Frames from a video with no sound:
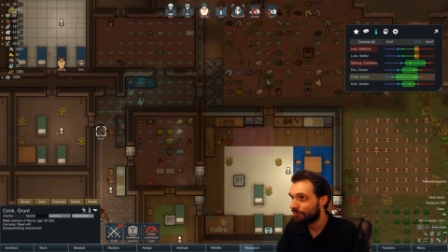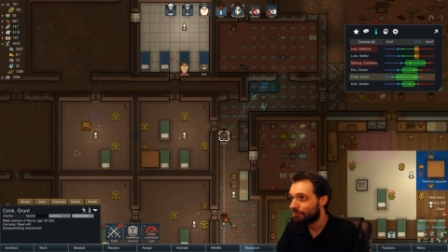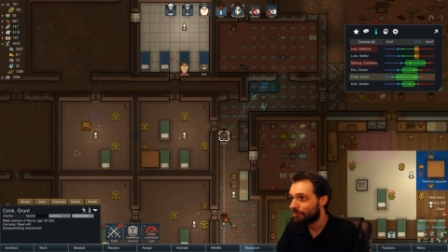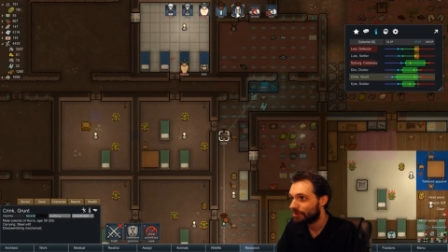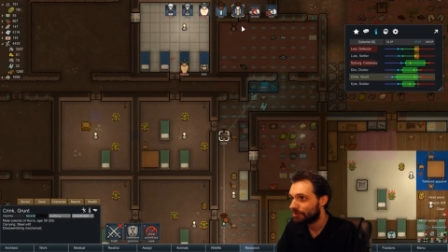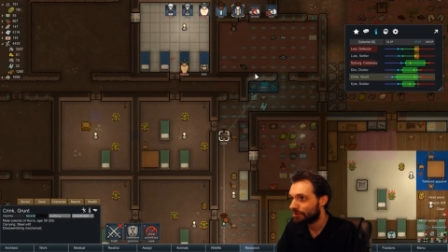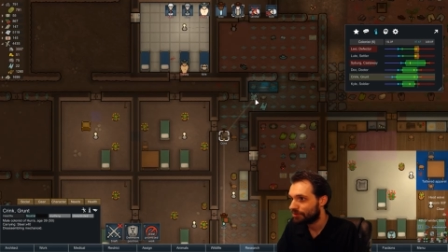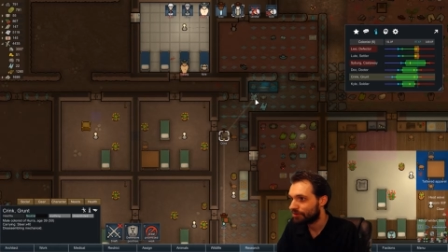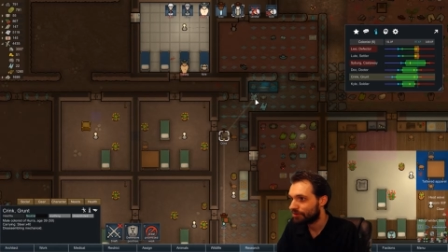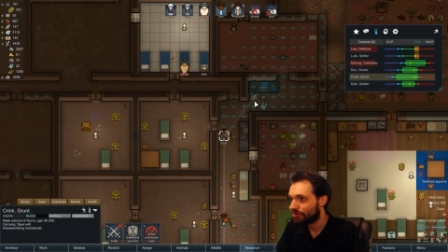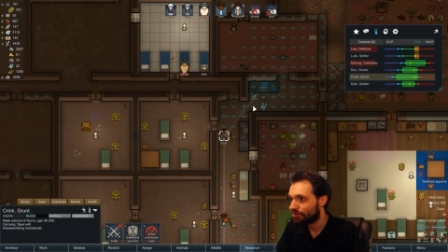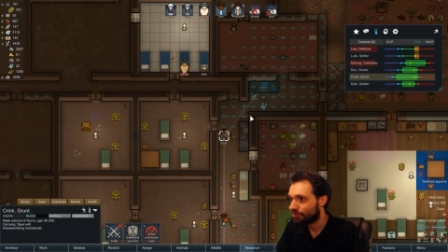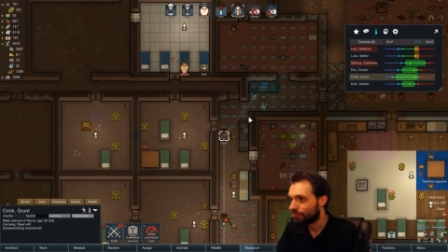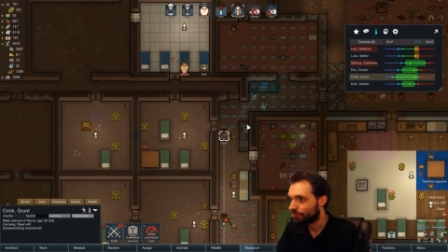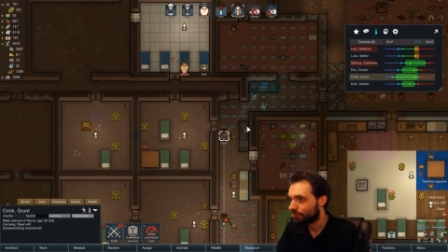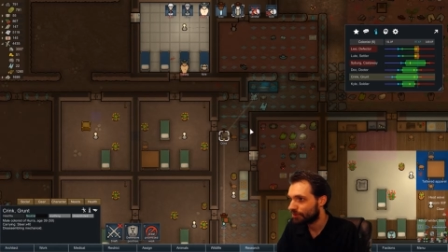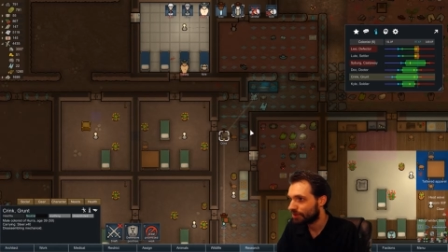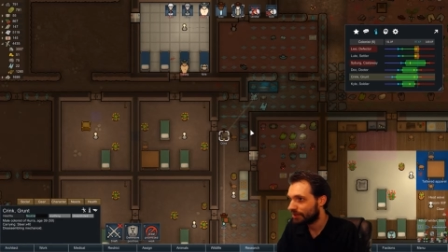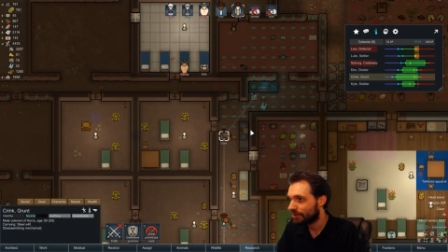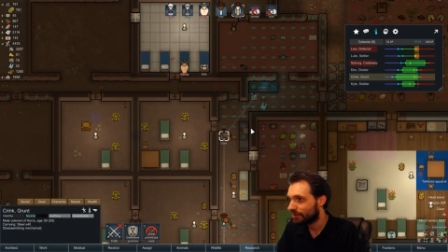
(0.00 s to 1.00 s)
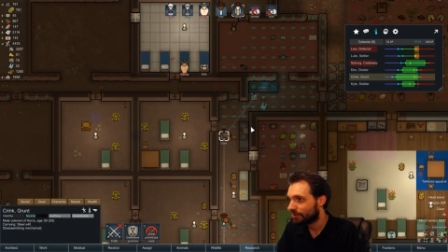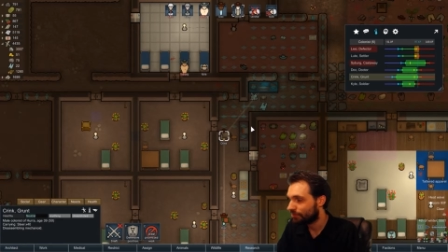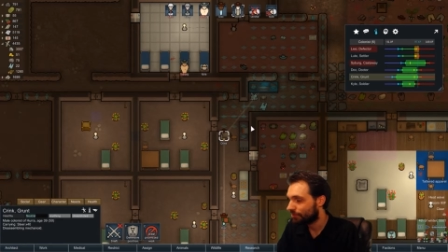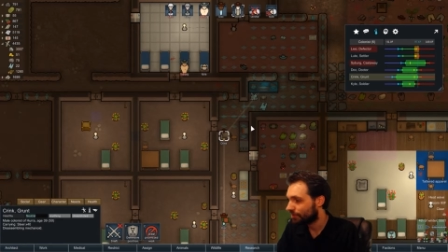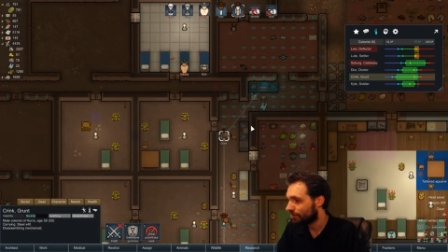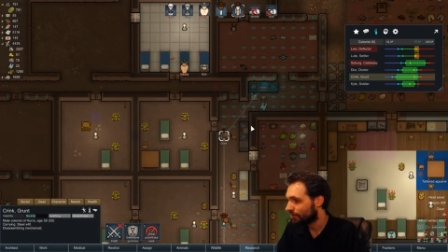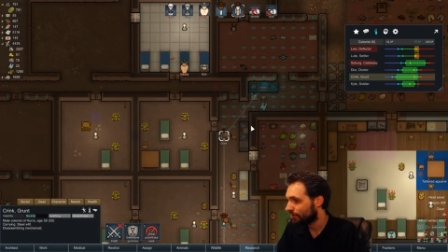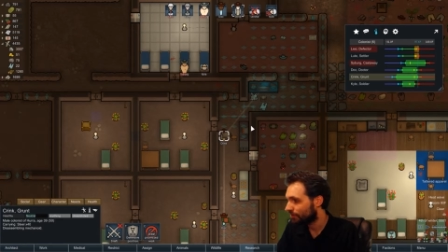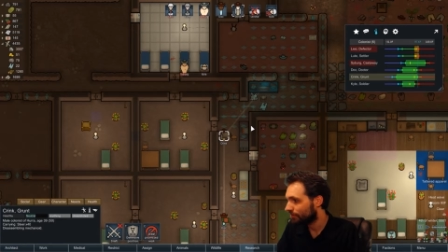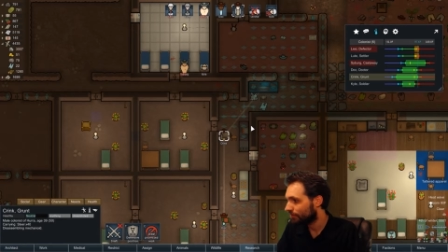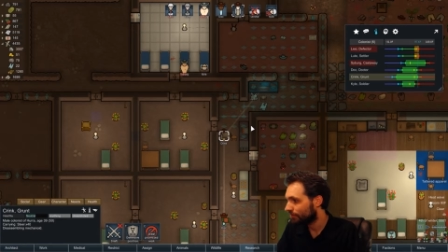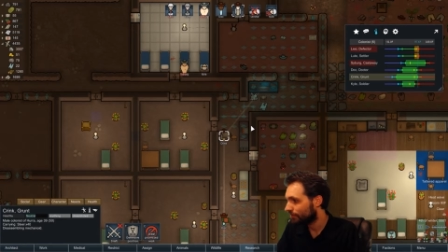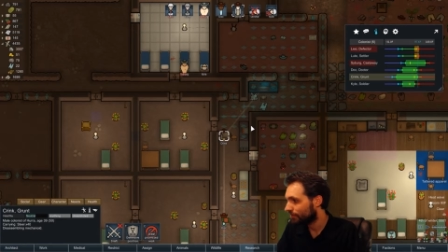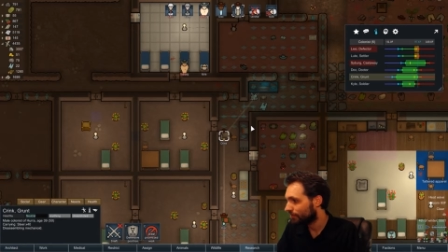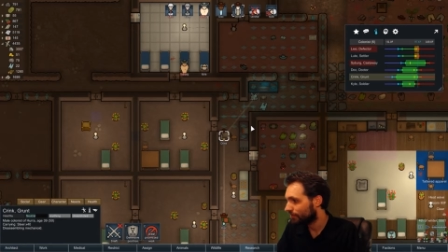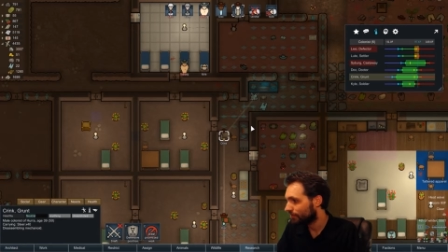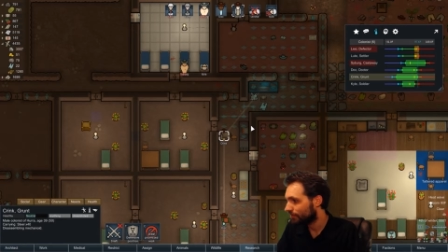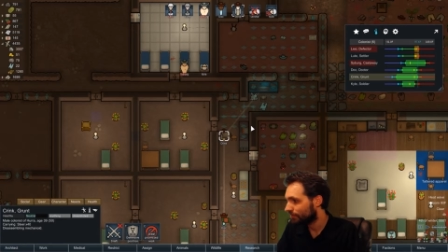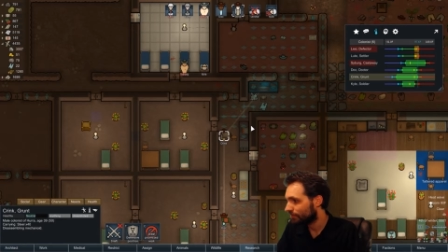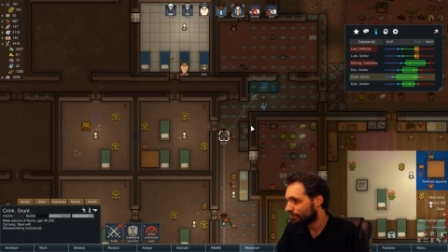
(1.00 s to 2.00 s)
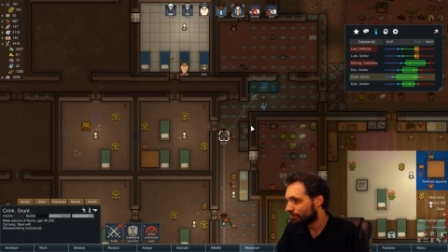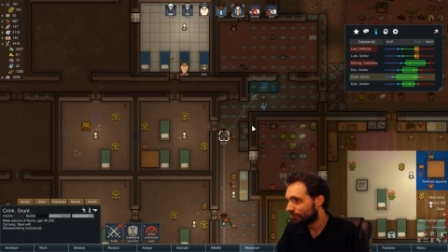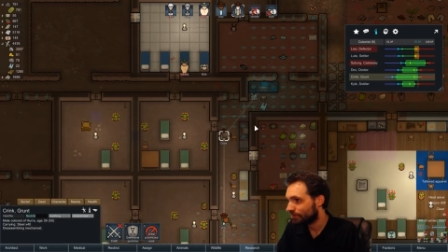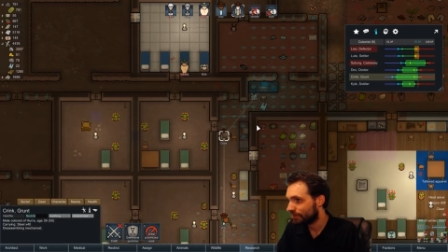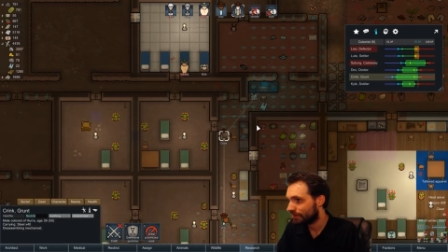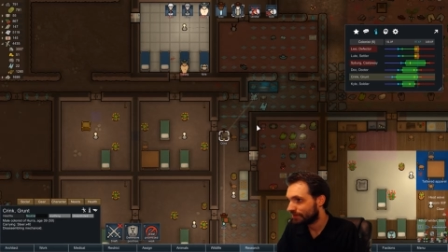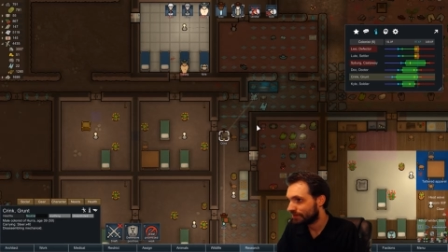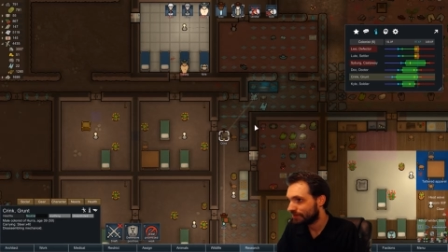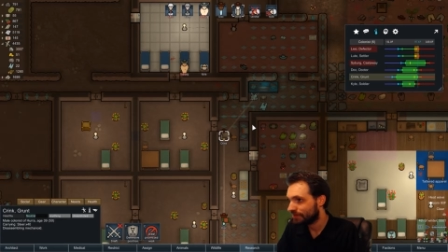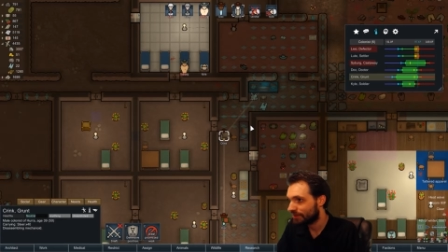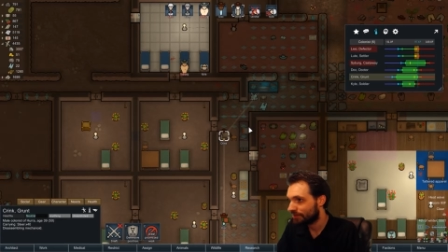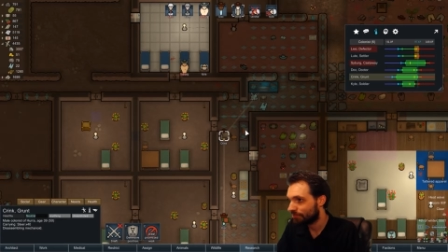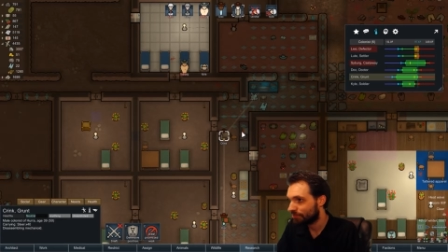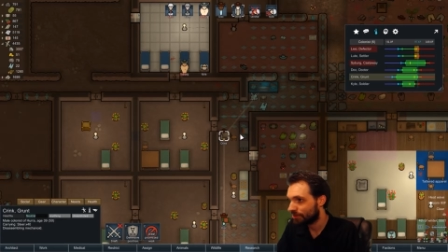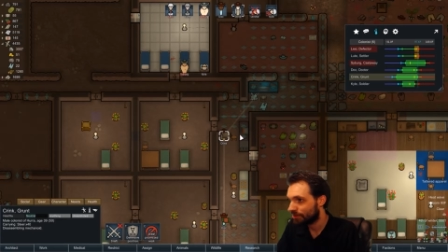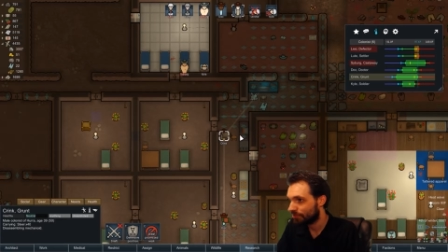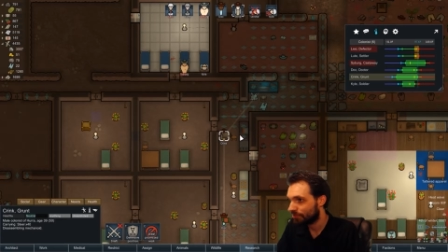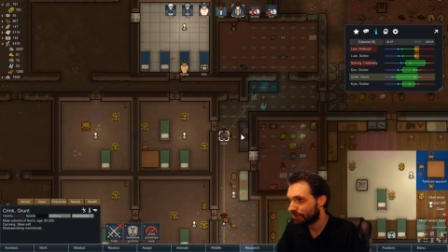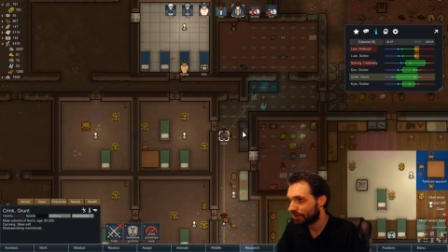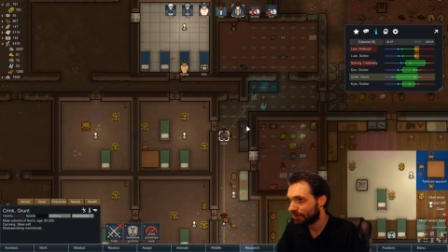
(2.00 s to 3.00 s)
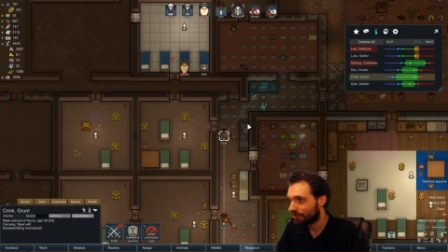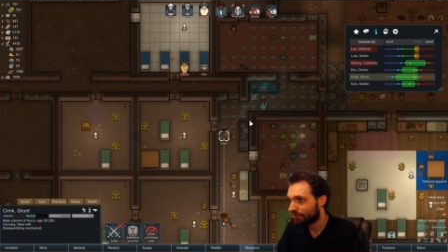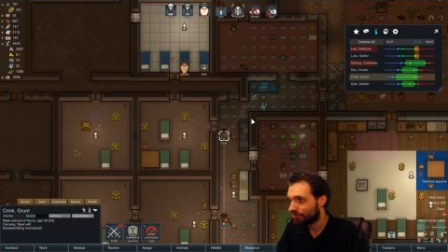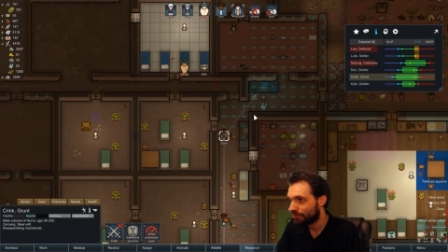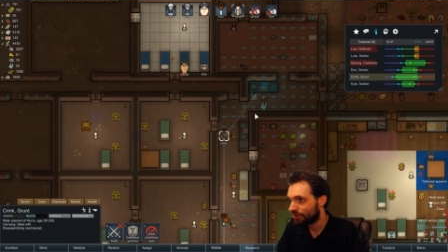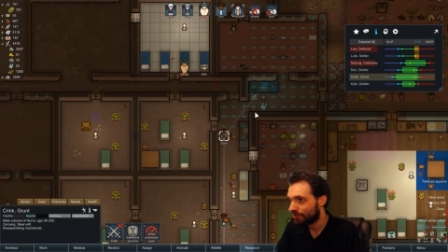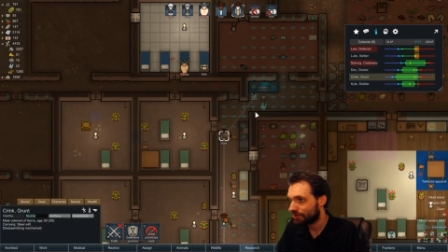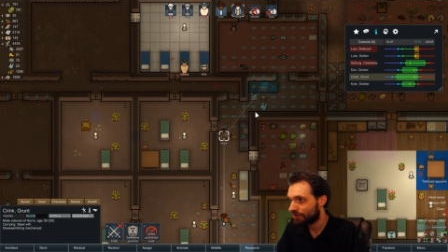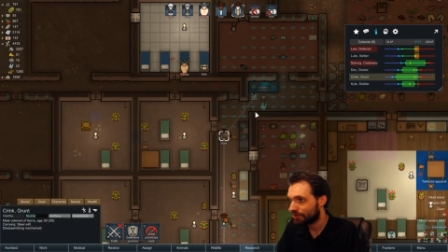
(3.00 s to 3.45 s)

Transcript: Maybe Crink, what are you doing? You're disassembling Mechanoid?